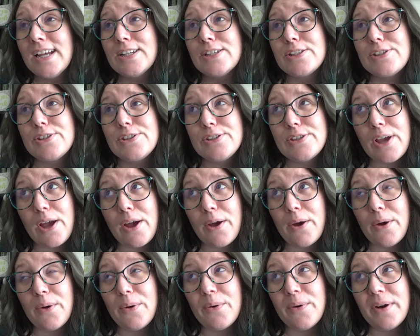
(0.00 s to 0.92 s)

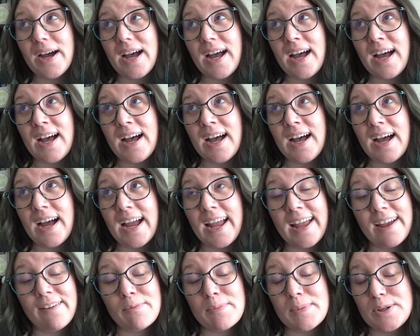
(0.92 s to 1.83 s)
So I
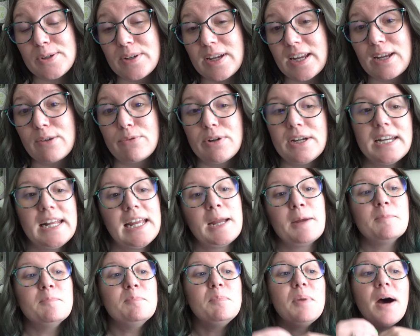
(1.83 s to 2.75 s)
haven't been doing any reading,